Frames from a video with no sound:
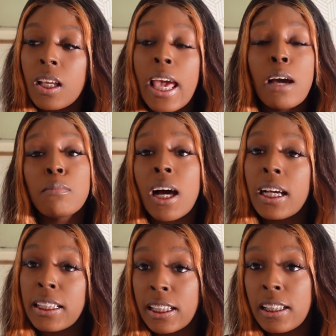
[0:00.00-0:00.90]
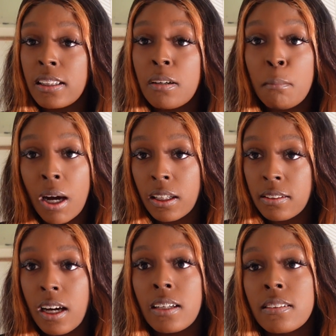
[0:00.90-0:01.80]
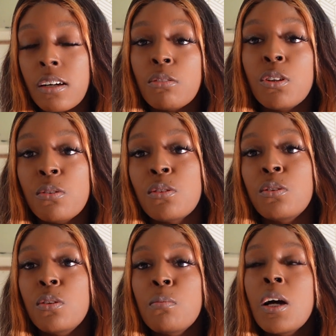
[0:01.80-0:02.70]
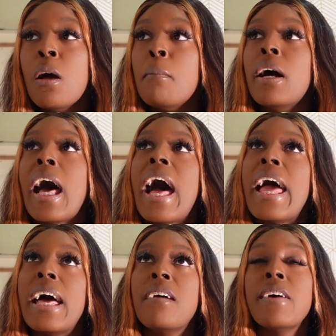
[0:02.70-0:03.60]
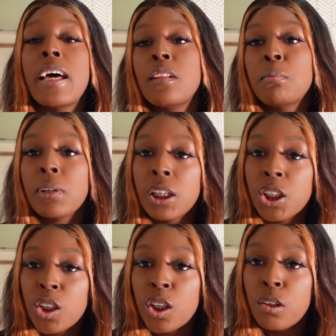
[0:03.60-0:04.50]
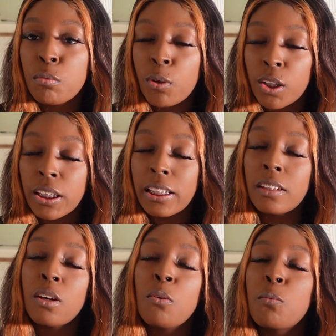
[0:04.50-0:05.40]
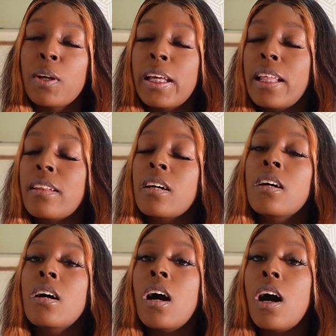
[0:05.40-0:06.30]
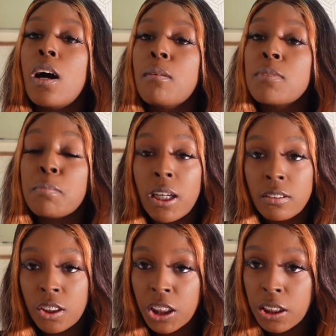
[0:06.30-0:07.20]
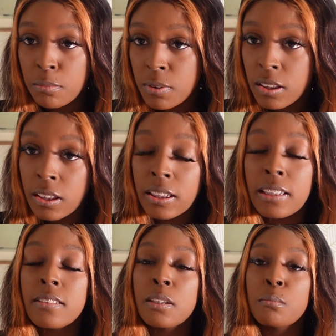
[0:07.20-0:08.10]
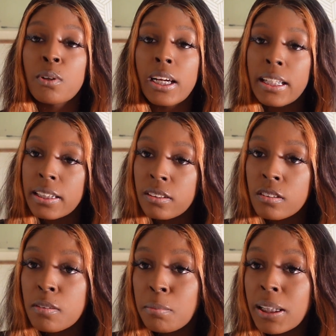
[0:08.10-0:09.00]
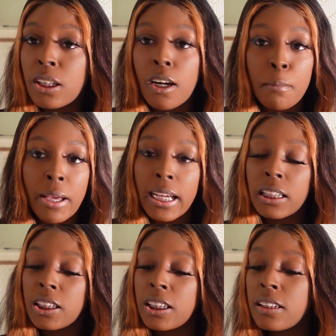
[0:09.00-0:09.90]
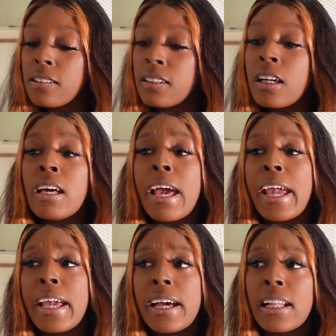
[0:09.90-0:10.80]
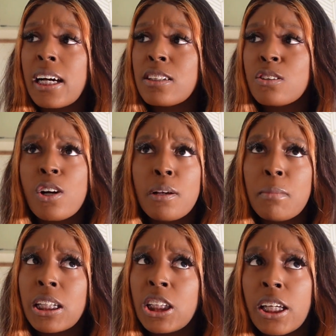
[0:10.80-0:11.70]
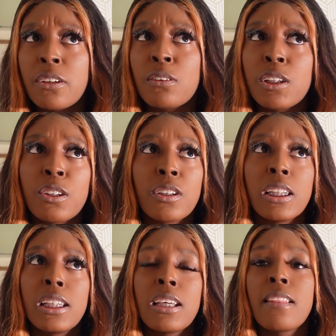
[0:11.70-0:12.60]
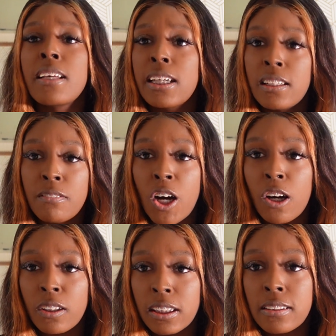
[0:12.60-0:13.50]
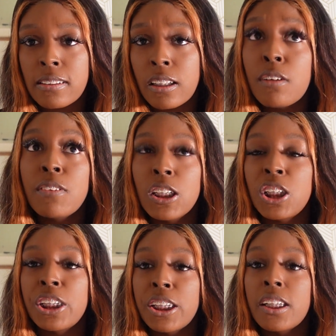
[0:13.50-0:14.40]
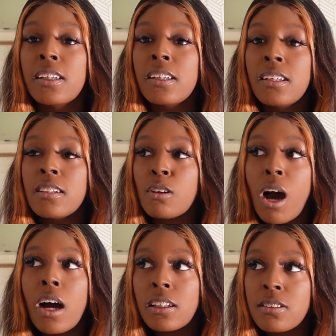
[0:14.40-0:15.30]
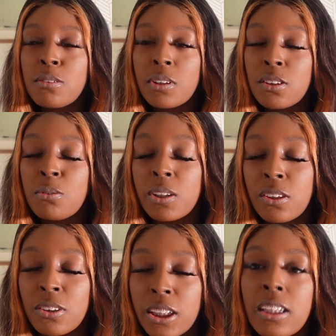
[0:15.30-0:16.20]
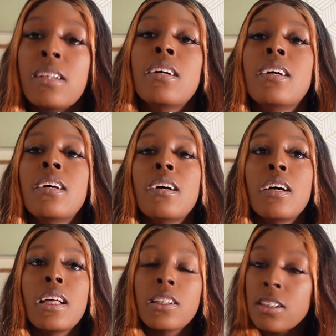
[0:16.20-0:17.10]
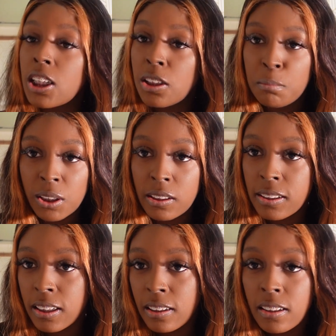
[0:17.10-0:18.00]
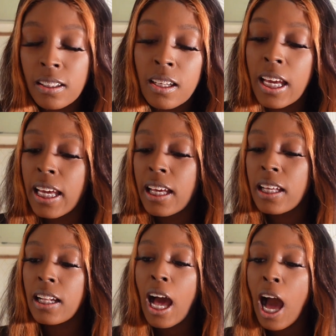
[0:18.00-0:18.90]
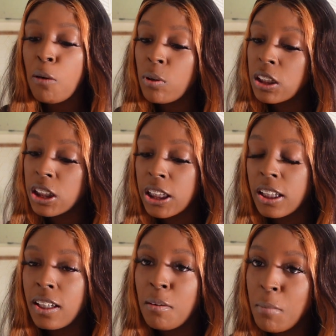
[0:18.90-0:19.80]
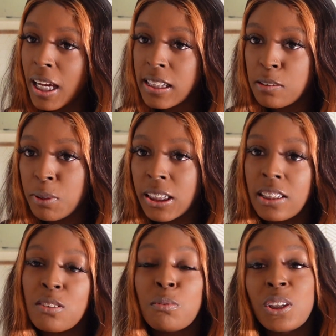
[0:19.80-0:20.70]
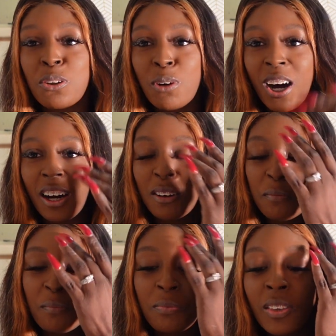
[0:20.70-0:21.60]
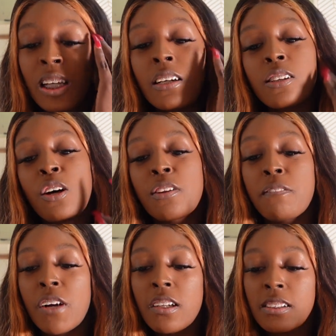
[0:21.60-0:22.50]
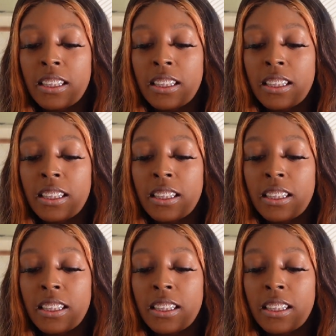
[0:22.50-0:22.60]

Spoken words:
am not yet monetized on YouTube, but I have had the pleasure of working with sponsorships, getting brand deals, PR packages, and I started my channel literally the end of August of this year. So August 2023. Such a blessing, and I want to share my experience with you all. So the first